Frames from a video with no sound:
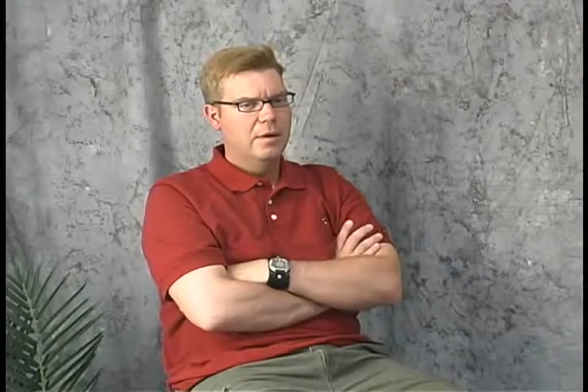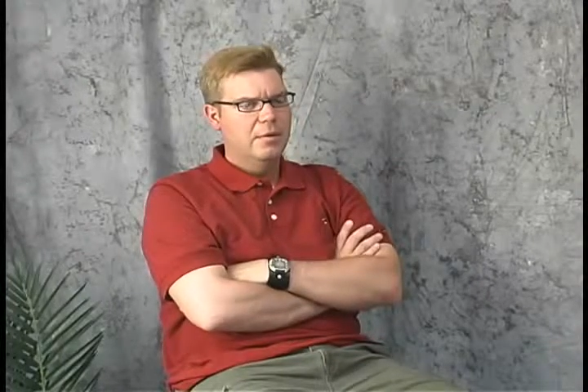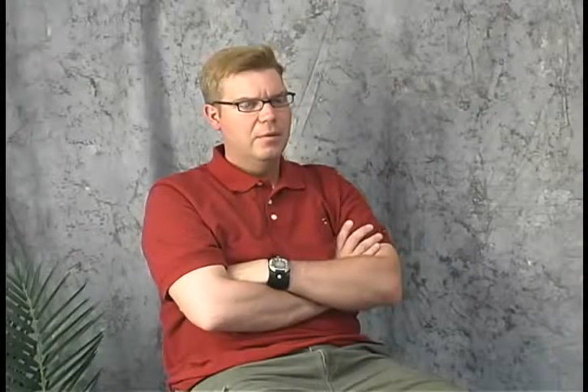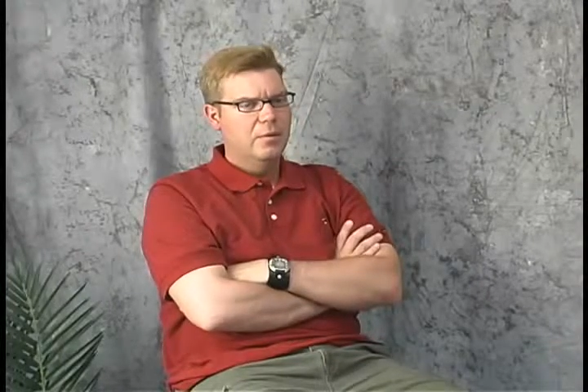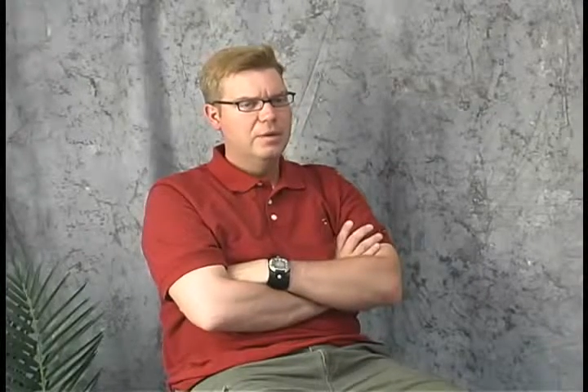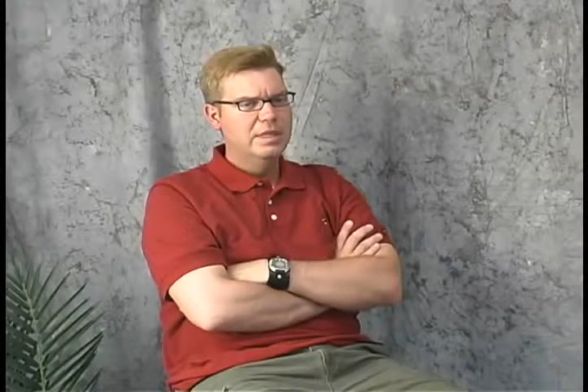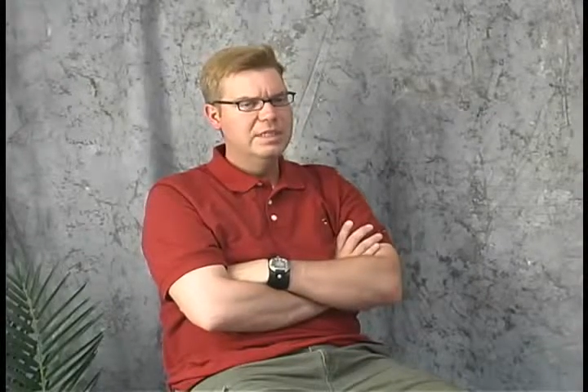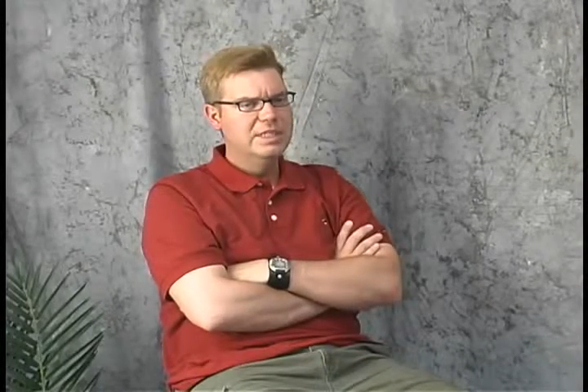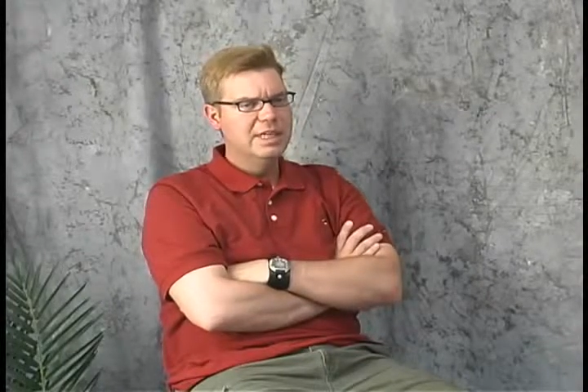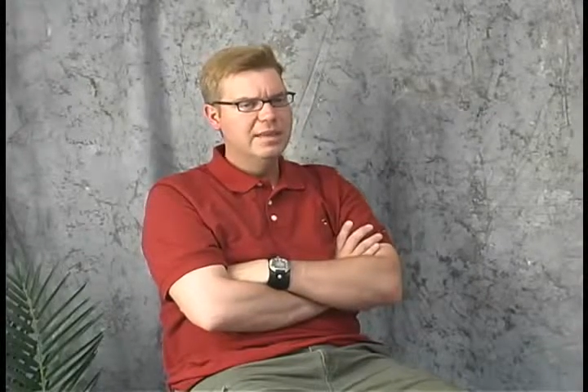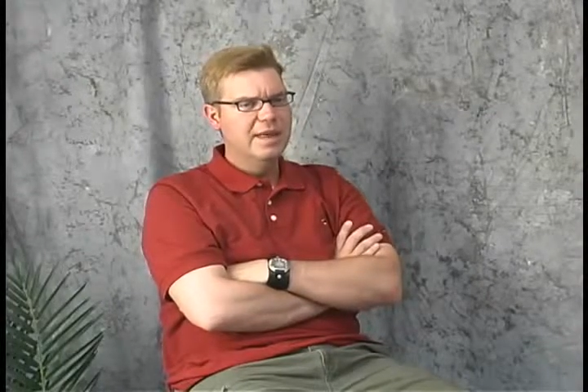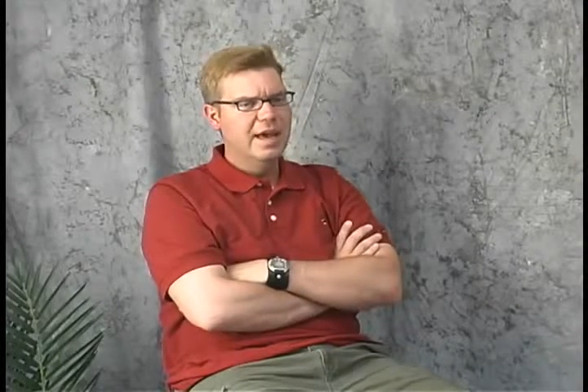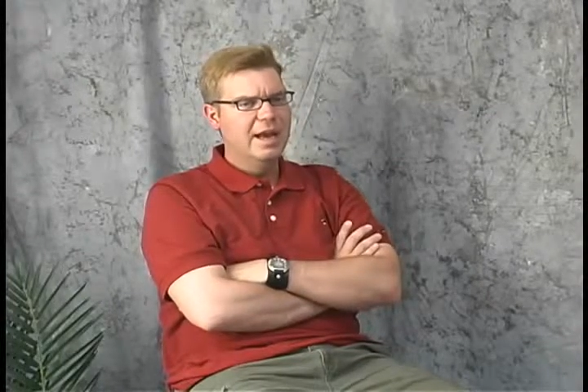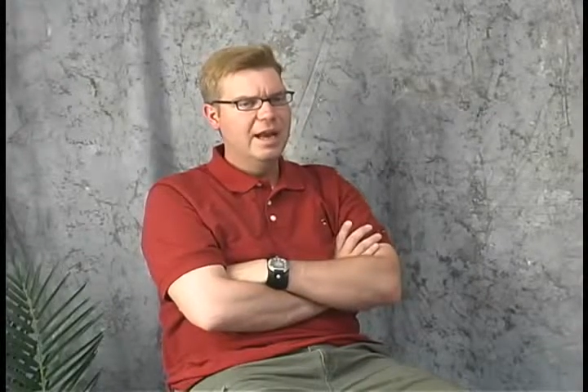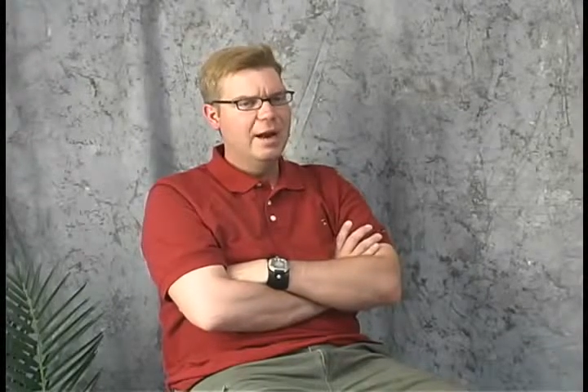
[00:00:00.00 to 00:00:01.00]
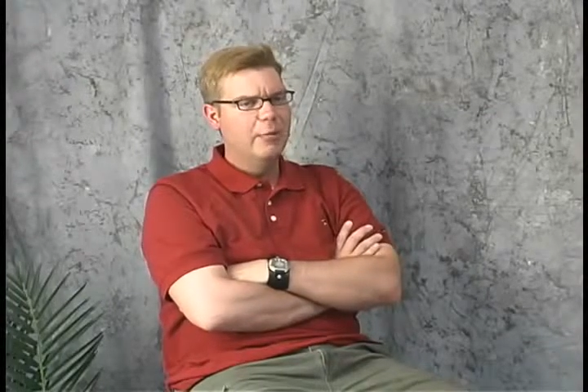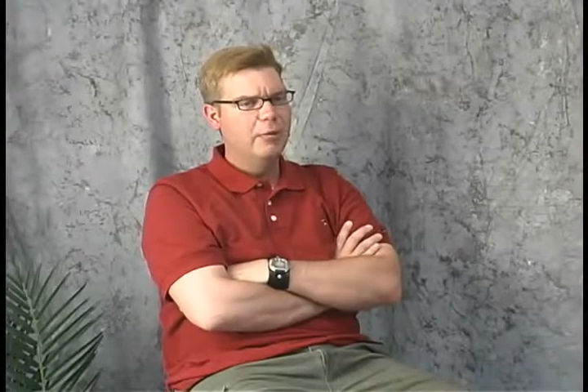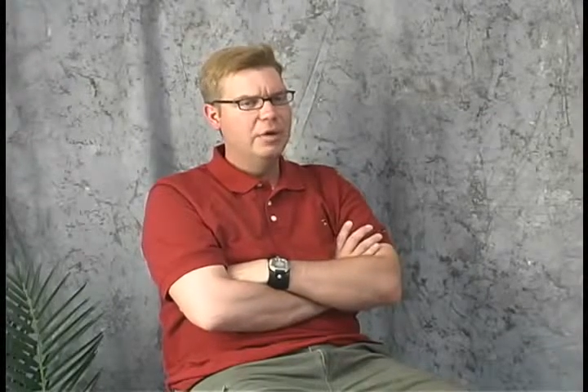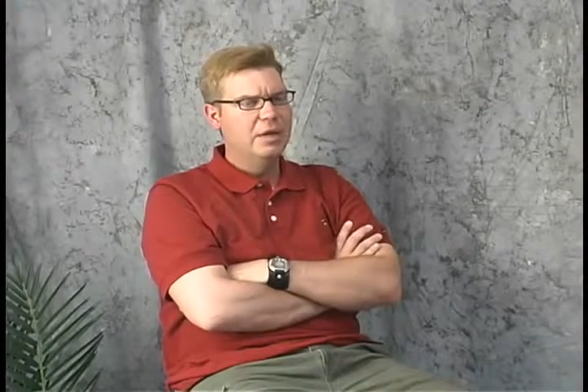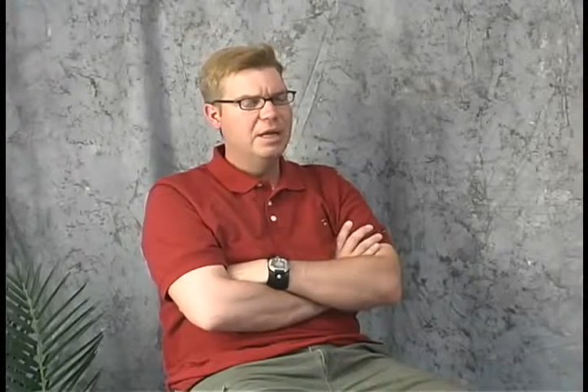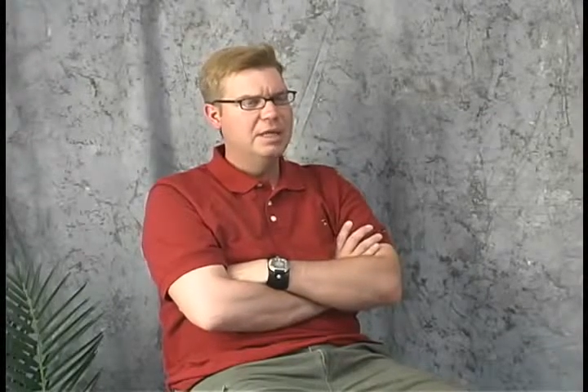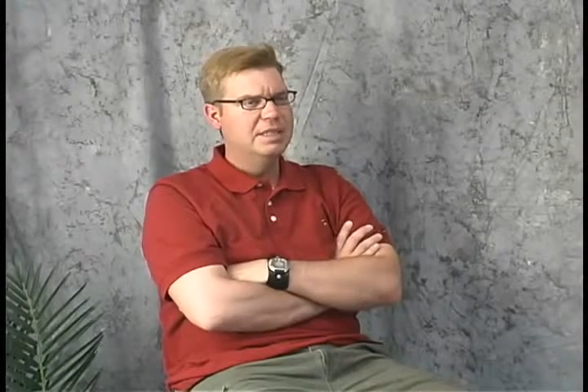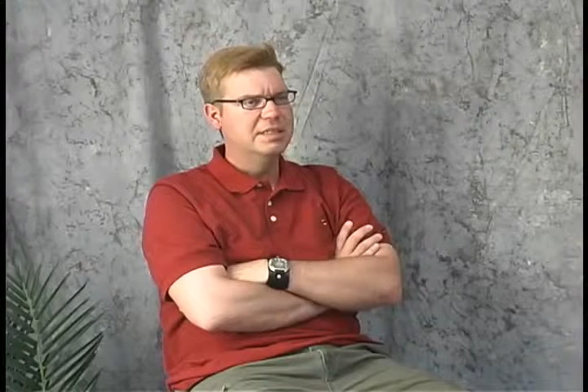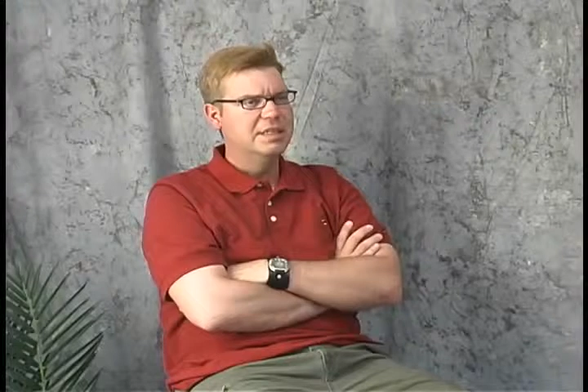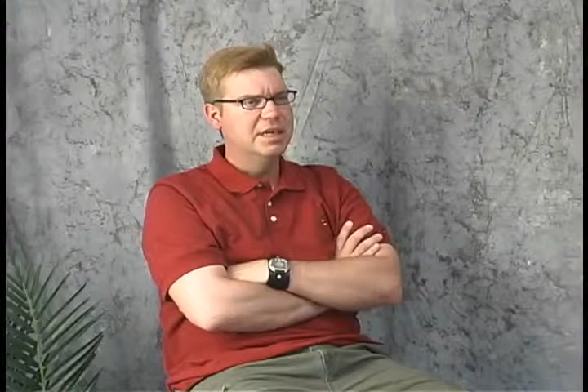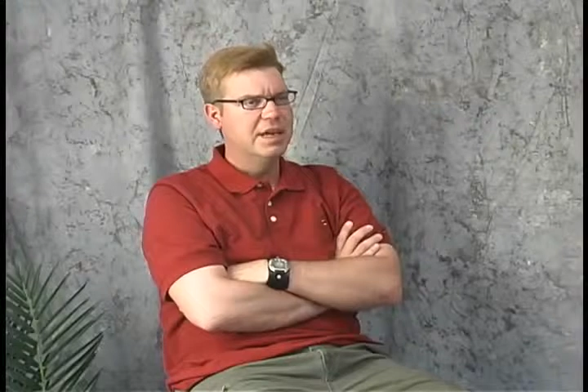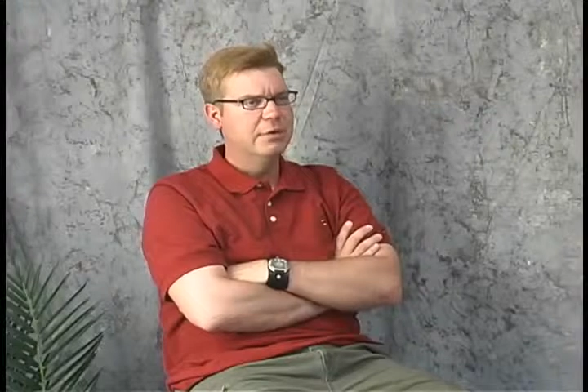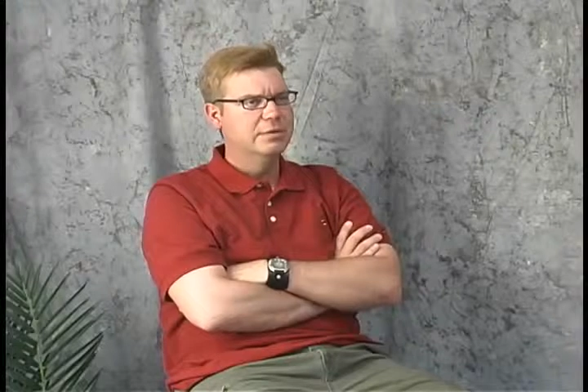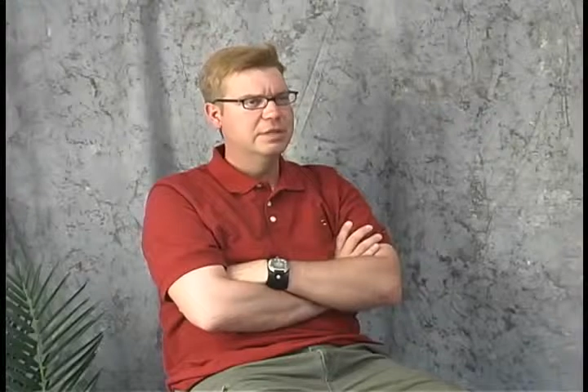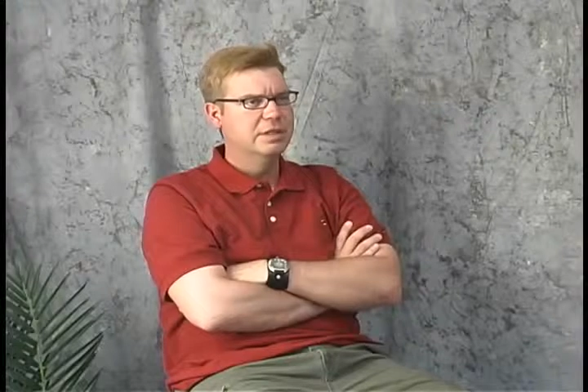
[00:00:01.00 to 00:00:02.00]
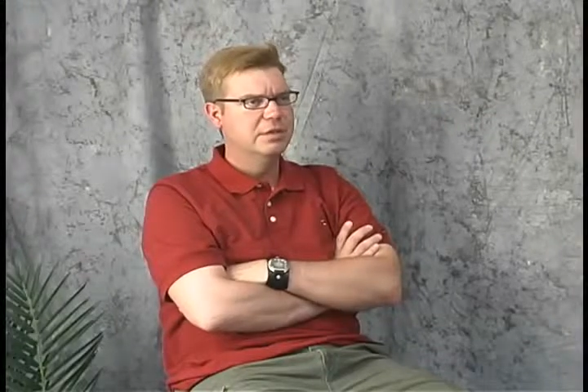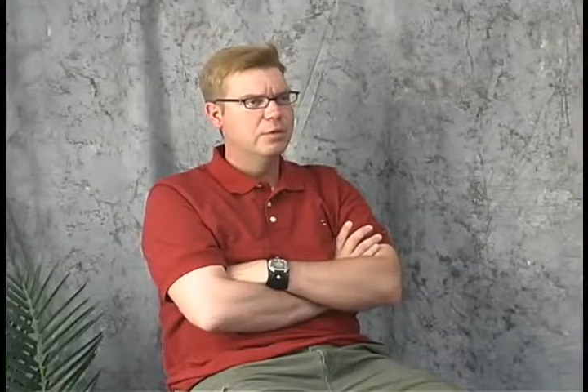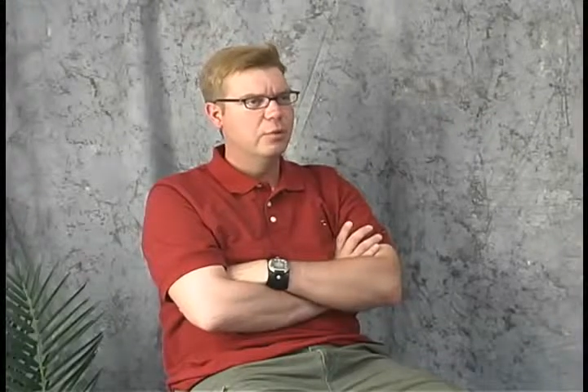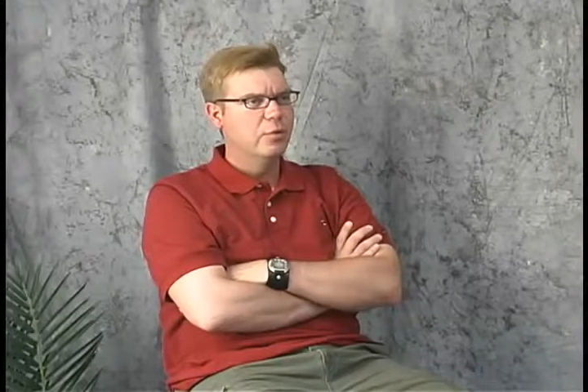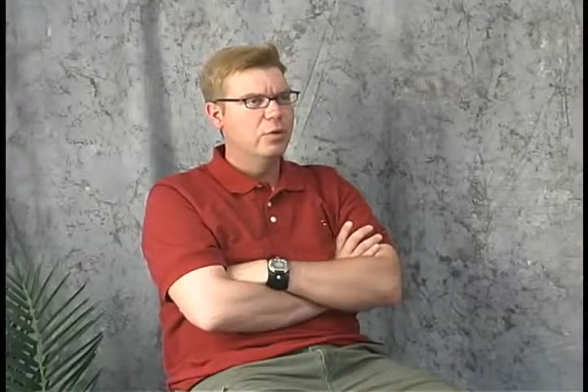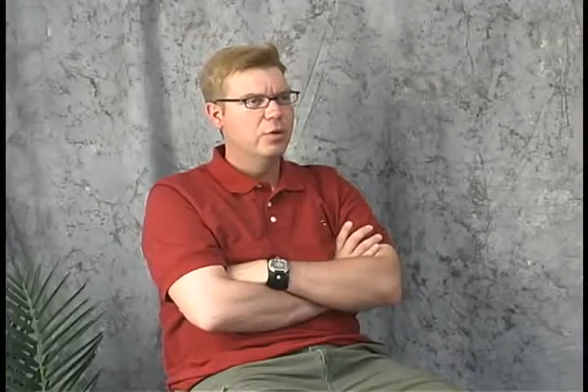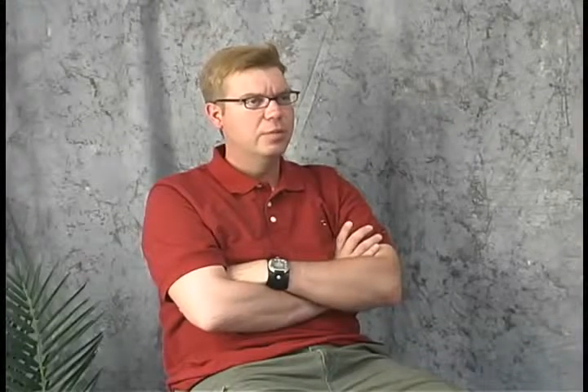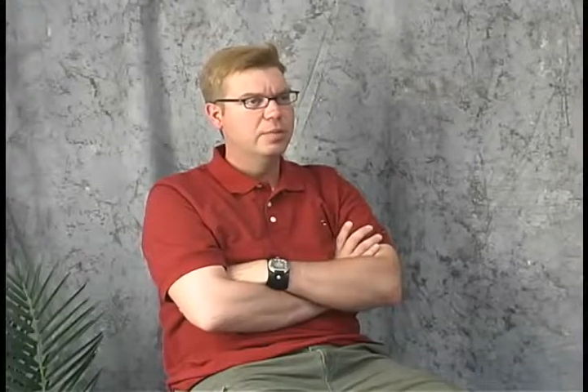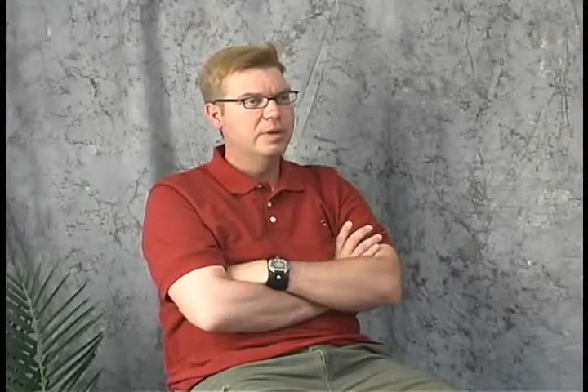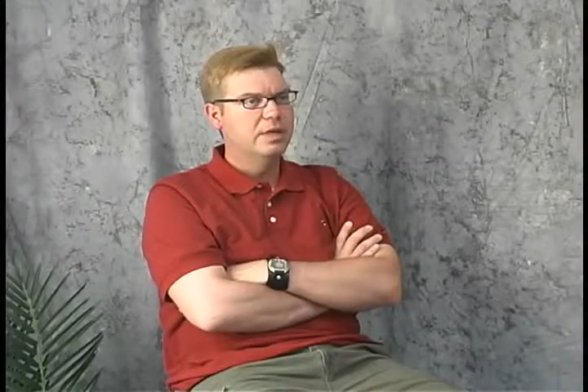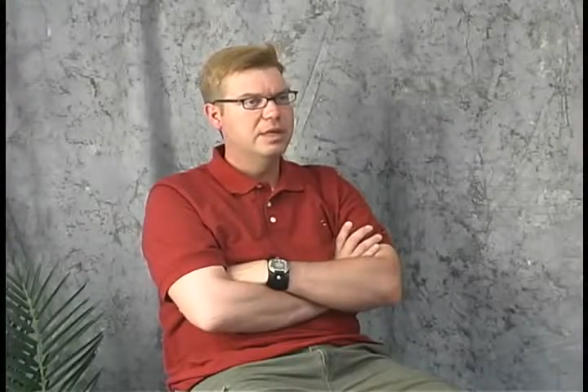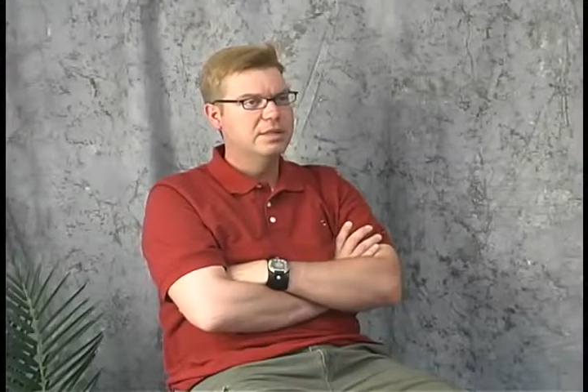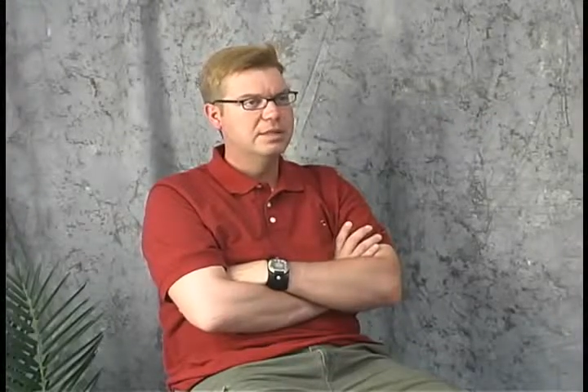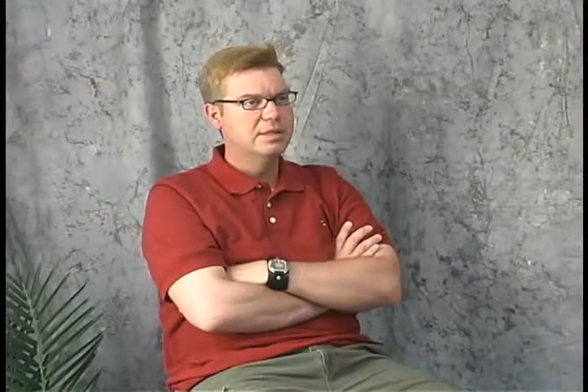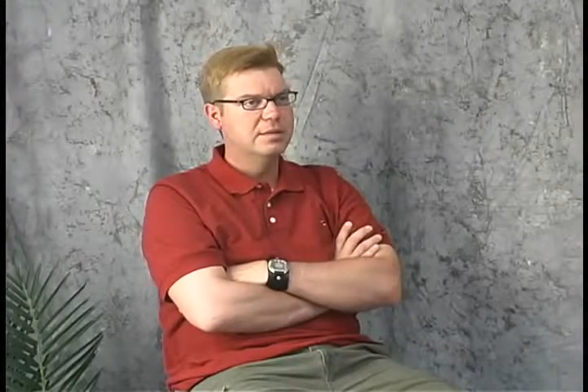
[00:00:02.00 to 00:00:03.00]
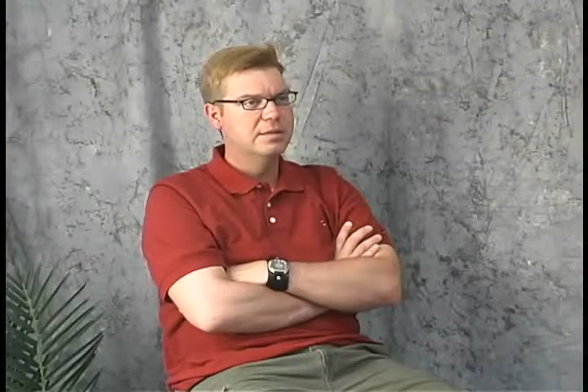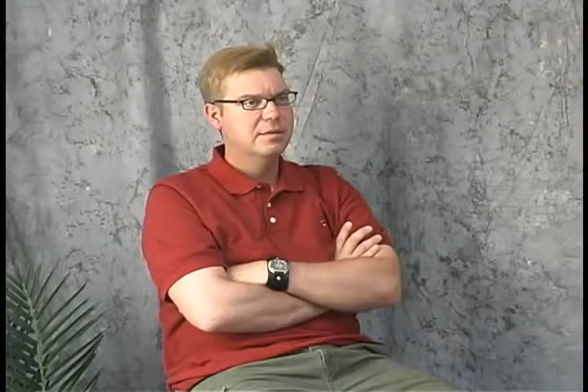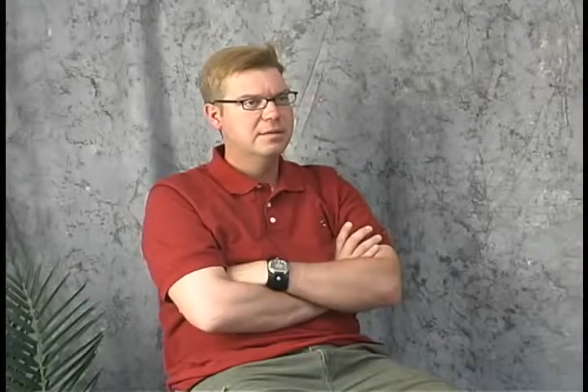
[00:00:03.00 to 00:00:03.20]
When he said that, I realized that I was in the wrong place.